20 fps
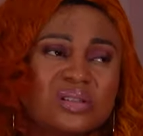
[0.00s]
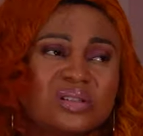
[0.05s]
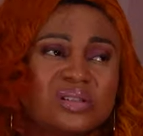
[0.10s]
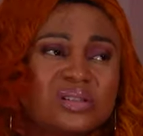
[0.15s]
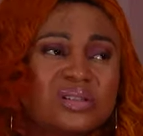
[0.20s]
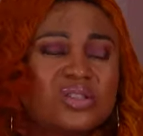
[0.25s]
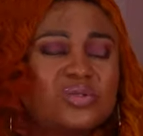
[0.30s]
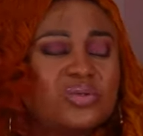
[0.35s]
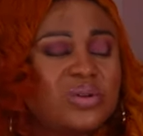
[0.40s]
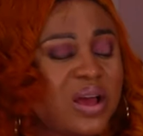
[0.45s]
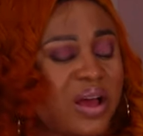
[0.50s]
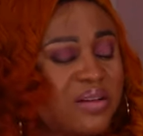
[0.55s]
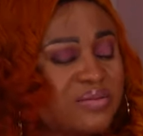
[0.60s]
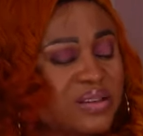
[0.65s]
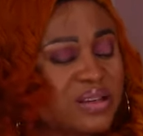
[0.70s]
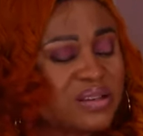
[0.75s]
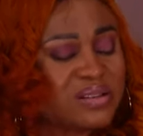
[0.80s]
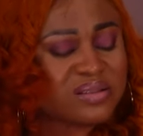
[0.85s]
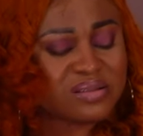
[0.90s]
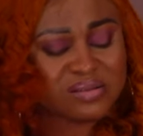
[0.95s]
Did you have
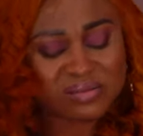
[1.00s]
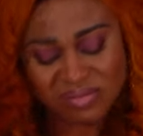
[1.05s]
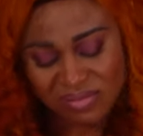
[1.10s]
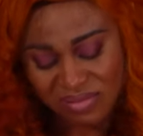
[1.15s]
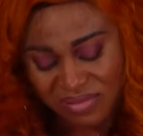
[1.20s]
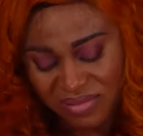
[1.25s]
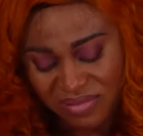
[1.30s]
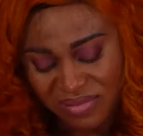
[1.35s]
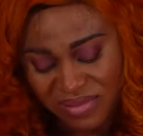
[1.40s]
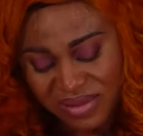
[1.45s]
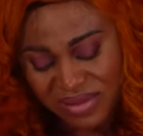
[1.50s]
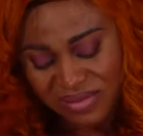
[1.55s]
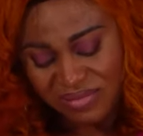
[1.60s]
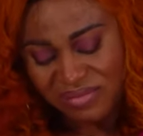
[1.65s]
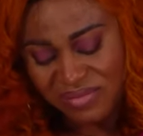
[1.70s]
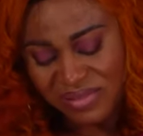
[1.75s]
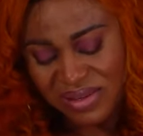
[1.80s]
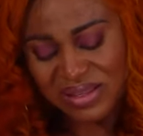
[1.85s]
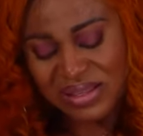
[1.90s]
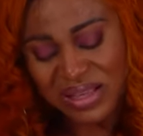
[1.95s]
sex?
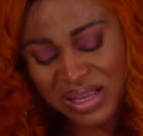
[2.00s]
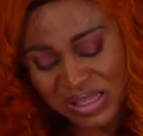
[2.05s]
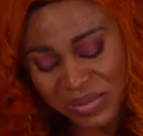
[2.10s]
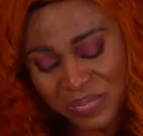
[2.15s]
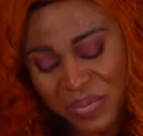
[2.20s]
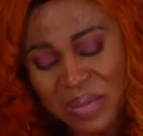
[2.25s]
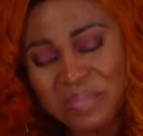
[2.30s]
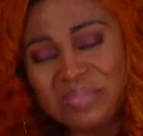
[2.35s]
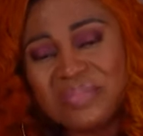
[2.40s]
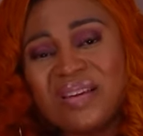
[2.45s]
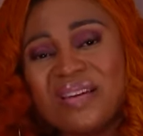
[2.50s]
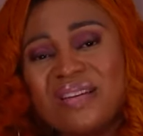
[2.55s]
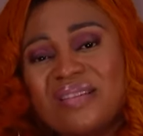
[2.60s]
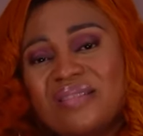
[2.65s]
Is there sperm there?